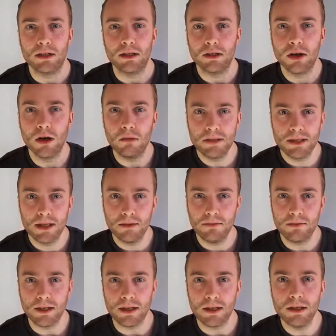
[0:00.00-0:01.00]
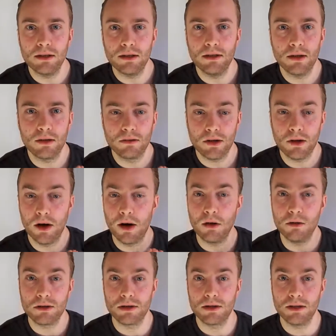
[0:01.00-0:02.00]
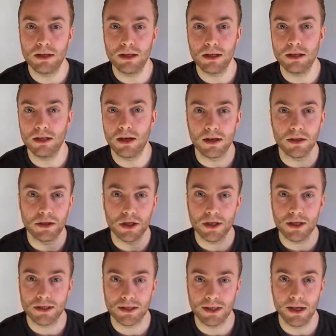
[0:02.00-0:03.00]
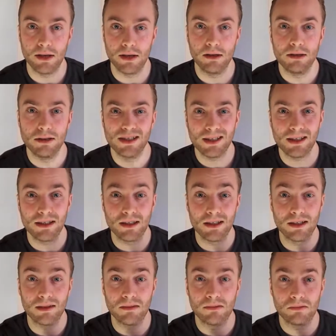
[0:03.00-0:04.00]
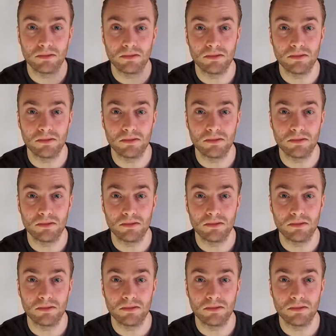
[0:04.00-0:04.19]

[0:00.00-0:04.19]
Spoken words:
GOM TV, those who host the GSL, the